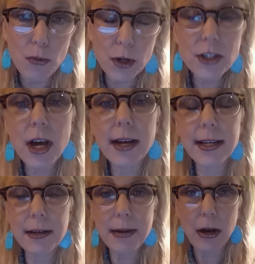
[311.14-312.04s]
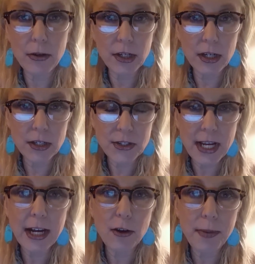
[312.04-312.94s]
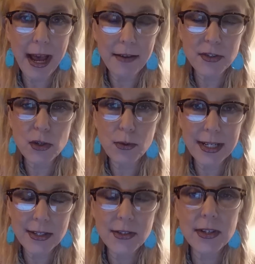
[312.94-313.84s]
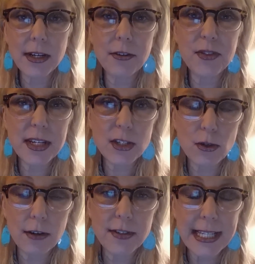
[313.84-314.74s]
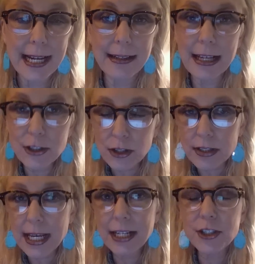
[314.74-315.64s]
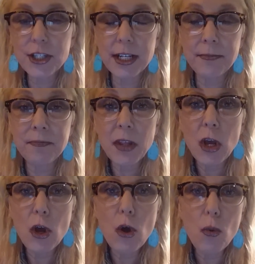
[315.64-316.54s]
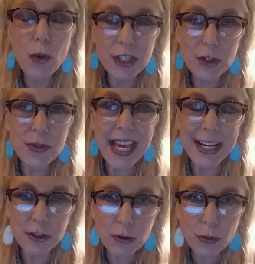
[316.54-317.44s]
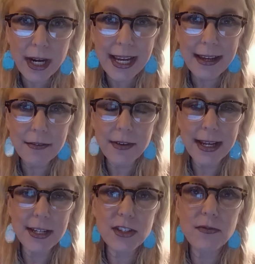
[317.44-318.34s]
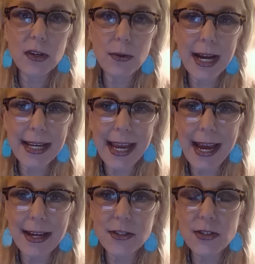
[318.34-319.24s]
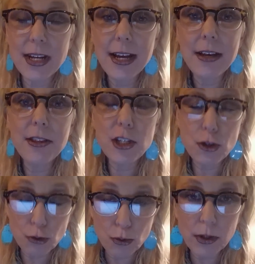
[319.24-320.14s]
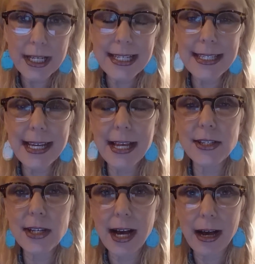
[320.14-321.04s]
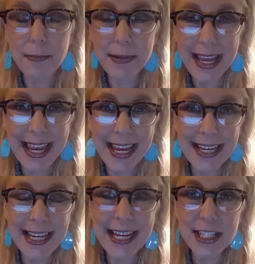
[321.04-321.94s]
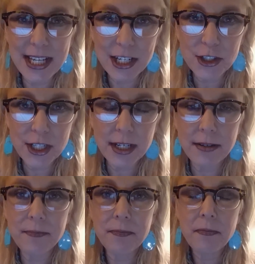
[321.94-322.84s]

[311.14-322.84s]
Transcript: we're talking about your psychopaths who instilled this sort of psychological tension which you then crave. And as the viewer had asked, this truly sets up an addiction.